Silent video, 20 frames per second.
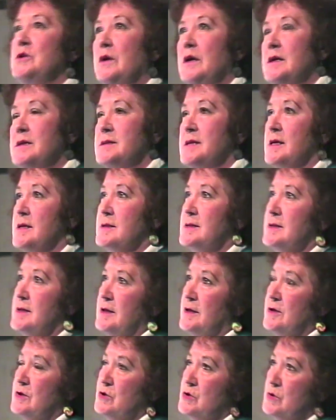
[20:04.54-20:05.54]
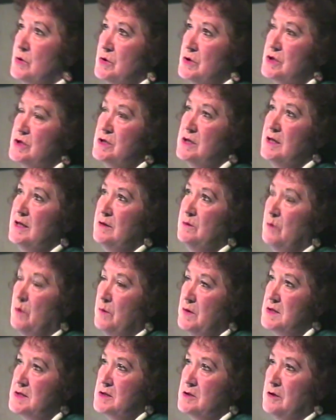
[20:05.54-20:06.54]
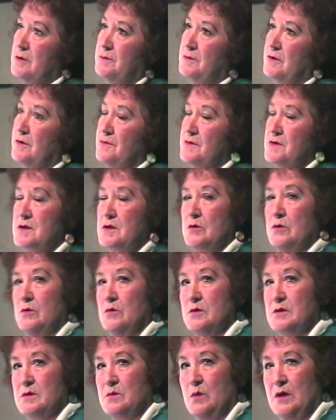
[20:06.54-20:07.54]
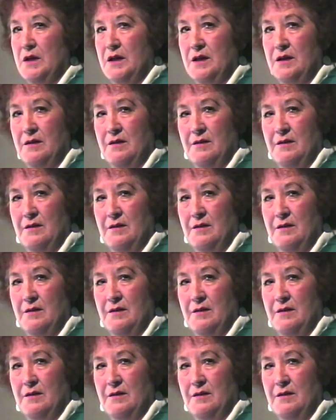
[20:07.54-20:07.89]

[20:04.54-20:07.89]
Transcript: 2 hours outside of Georgetown, and we stopped on this causeway